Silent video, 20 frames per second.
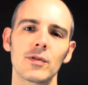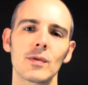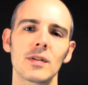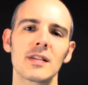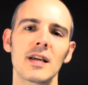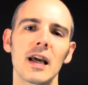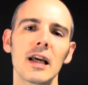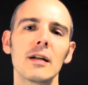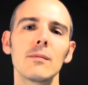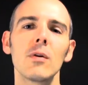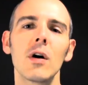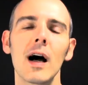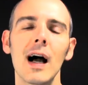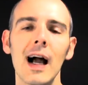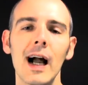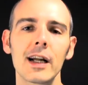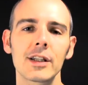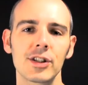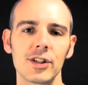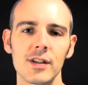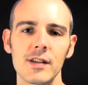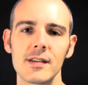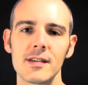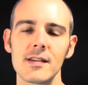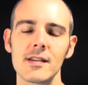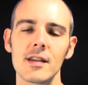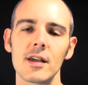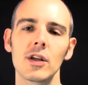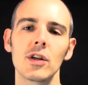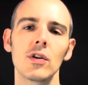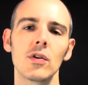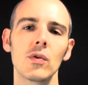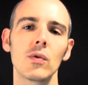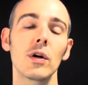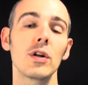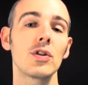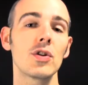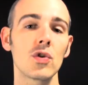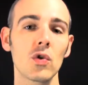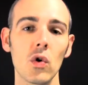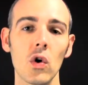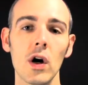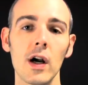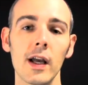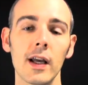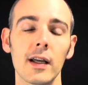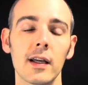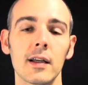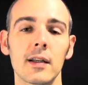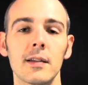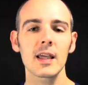to attainable actions that you enjoy.